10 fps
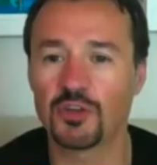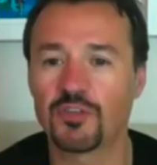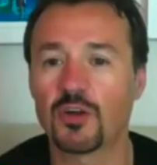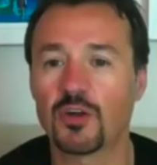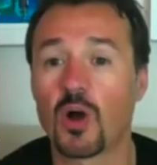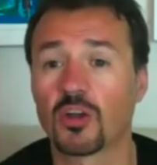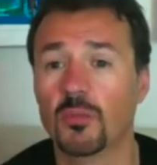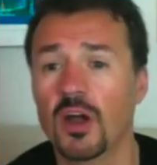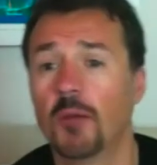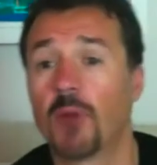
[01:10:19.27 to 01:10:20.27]
very welcome.
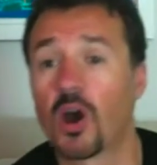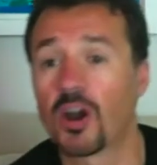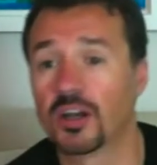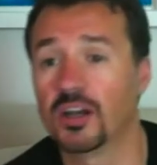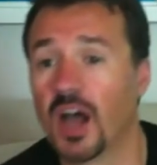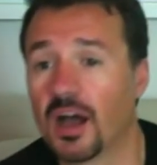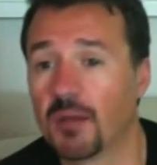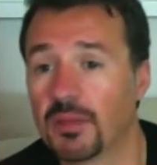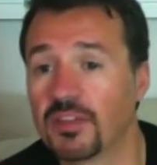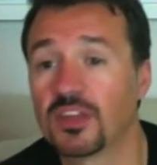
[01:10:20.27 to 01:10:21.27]
Martin,
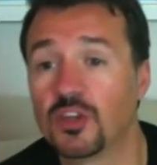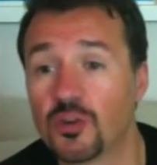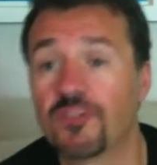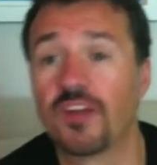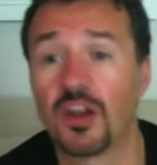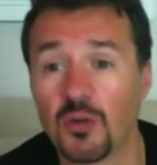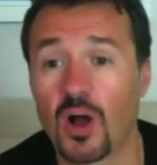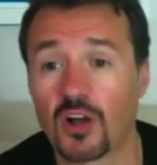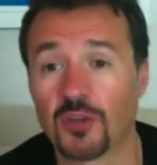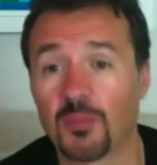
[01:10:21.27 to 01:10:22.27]
you're very
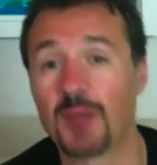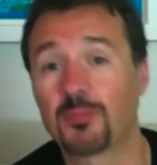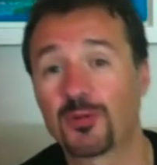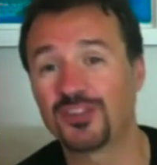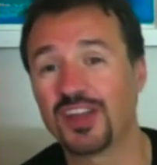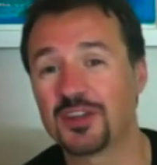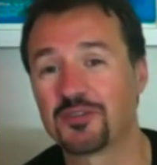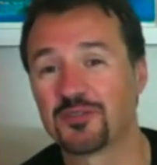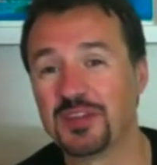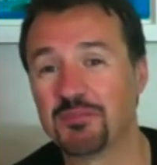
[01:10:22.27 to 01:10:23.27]
welcome. I appreciate your
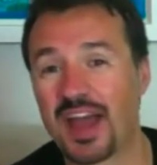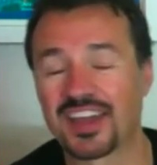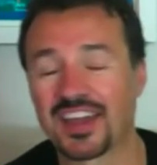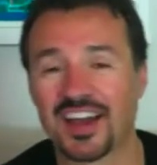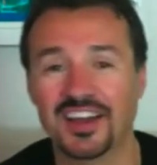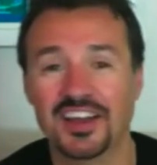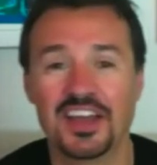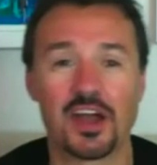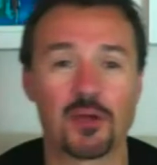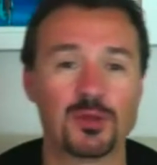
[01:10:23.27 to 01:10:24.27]
feedback.
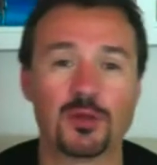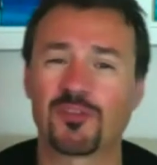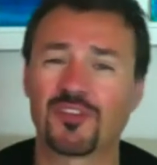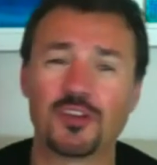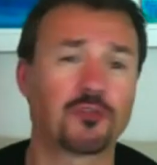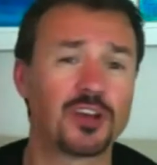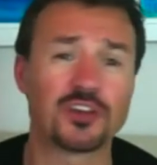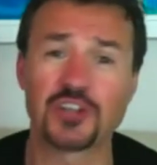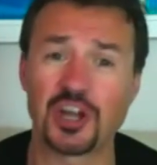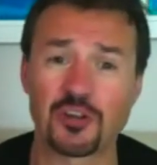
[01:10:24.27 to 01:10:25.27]
Feel free to
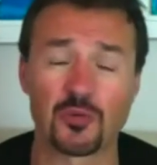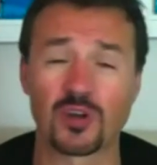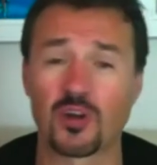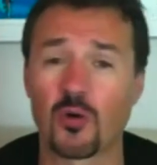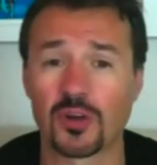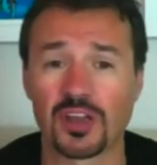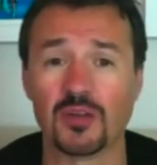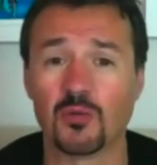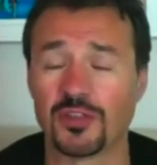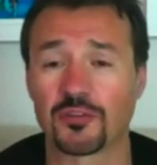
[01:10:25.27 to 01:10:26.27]
share the recording
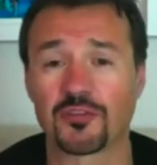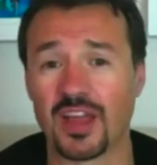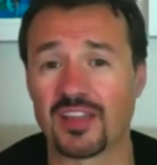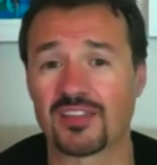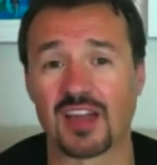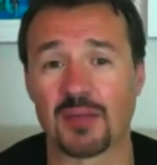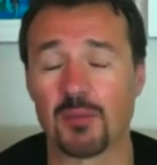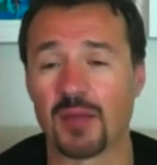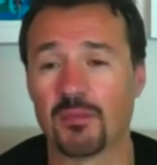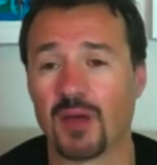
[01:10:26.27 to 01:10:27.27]
with your friends.
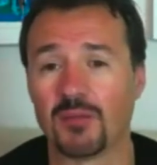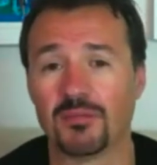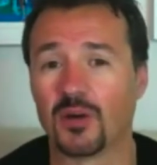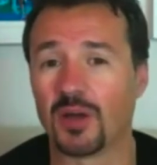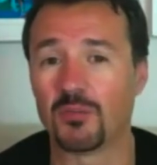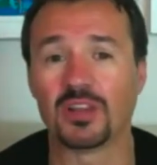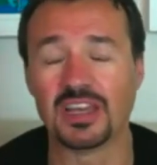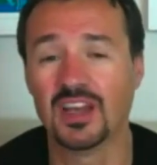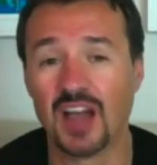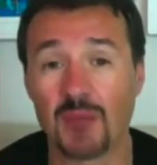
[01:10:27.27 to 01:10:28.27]
I'm
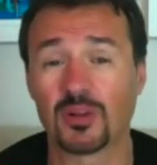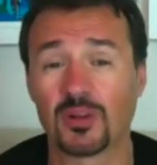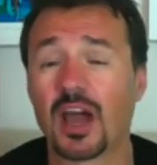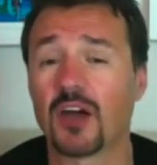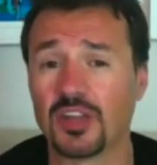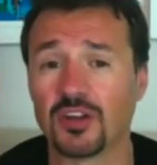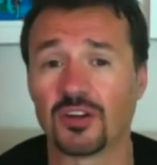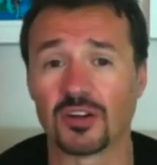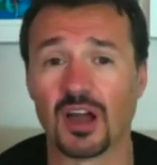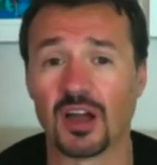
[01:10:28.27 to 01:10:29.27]
really out
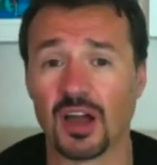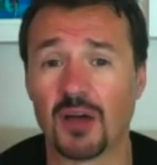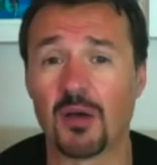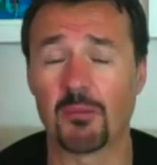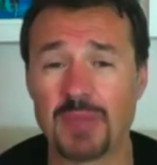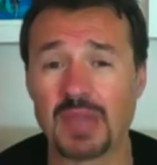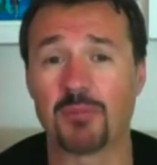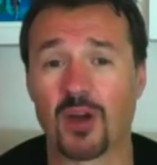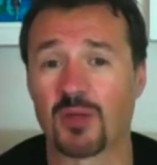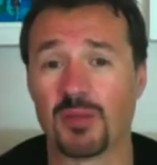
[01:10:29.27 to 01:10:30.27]
here. A big
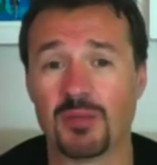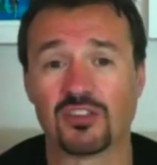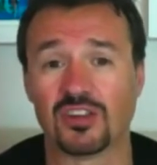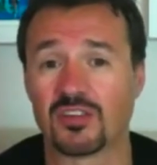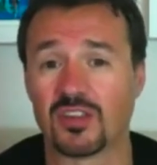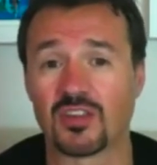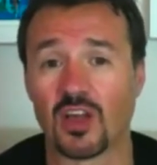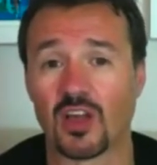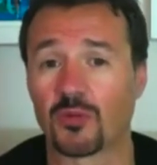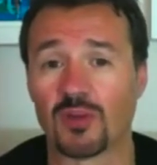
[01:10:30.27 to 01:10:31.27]
part of my mission is this
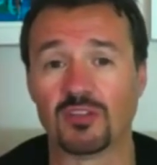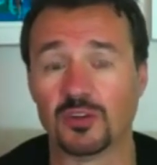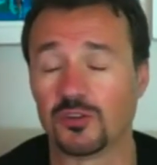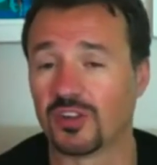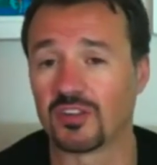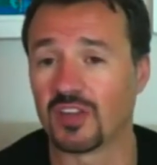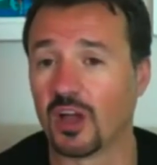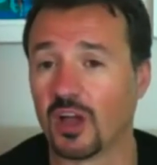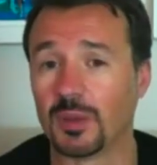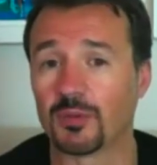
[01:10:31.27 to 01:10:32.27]
health revolution, is to
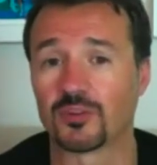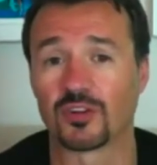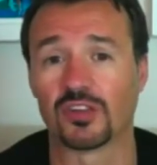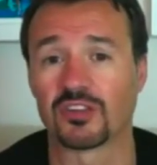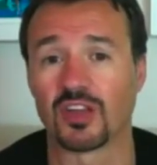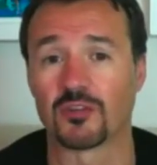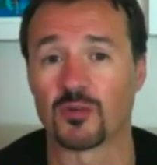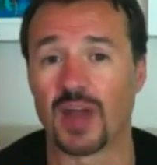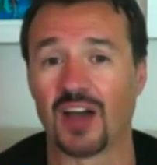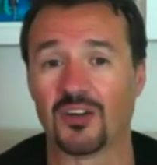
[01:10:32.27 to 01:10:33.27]
help people turn this stuff
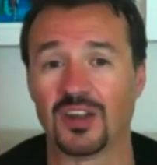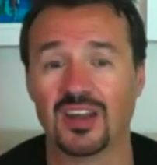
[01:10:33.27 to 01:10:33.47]
around,